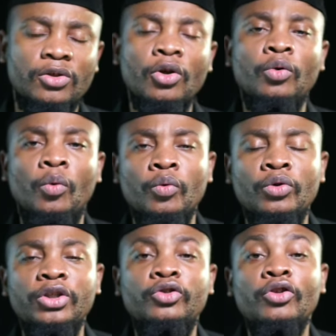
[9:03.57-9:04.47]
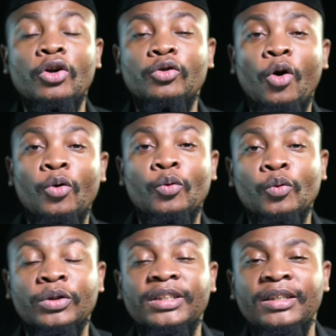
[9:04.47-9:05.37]
Not good. It's not all
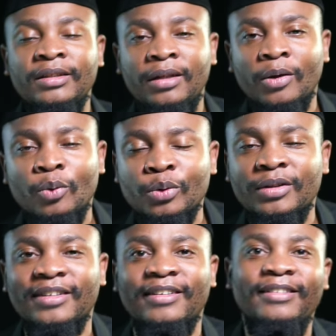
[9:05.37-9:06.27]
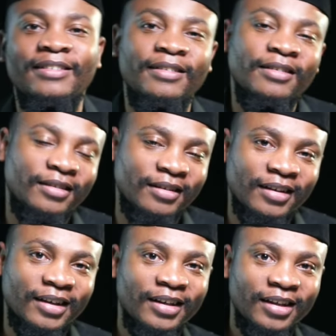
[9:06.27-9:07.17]
good in the hood.
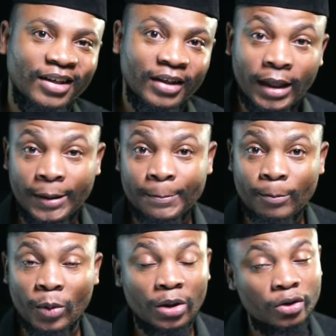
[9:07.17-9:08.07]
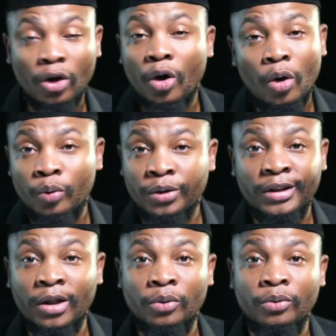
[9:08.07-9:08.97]
Okay? Not all
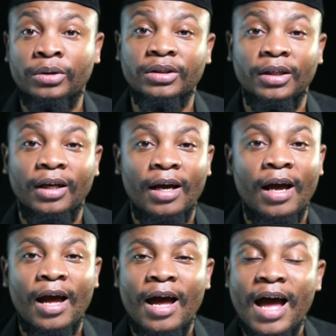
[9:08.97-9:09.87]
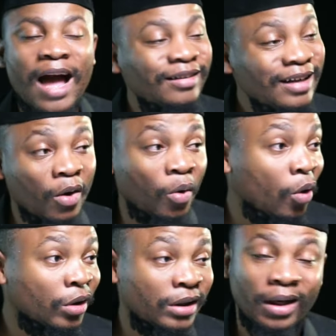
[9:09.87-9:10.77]
good in the hood. Akna
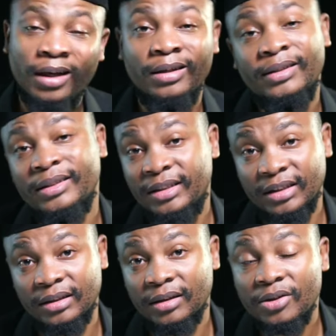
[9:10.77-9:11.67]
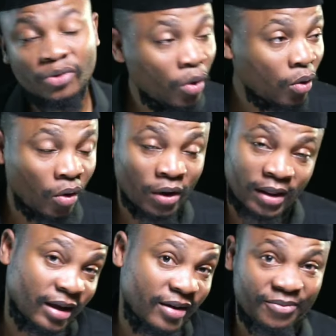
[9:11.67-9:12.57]
God ECG. There's no God
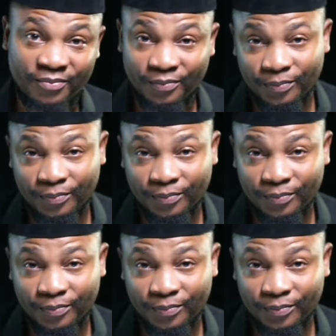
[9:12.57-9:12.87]
there.